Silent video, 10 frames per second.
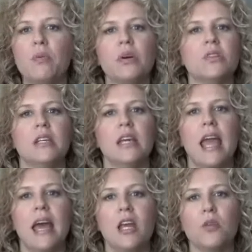person
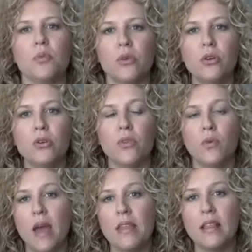can improve the
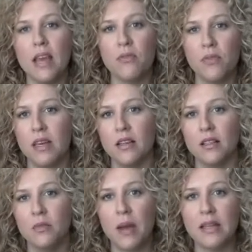way that they
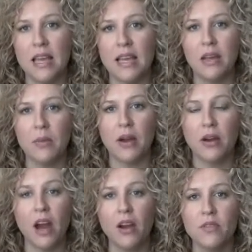feel by taking better
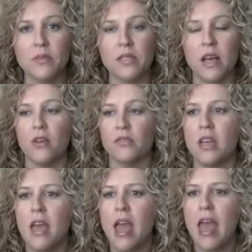care of themselves.
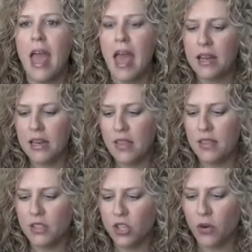And
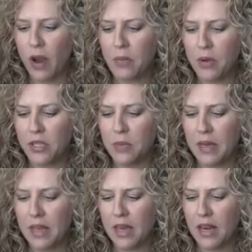this is a great book to
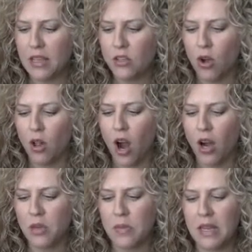begin. His whole
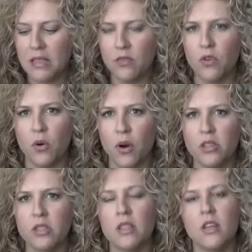argument is, of
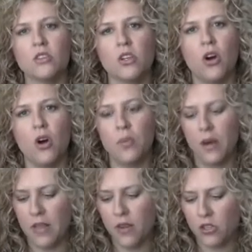course, that there's a
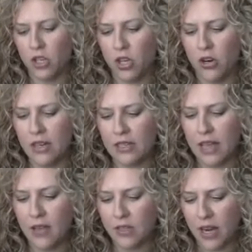culprit and there's a cure, and it's
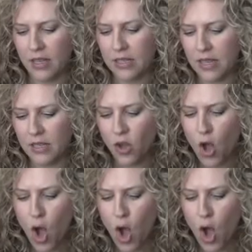lifestyle. He says,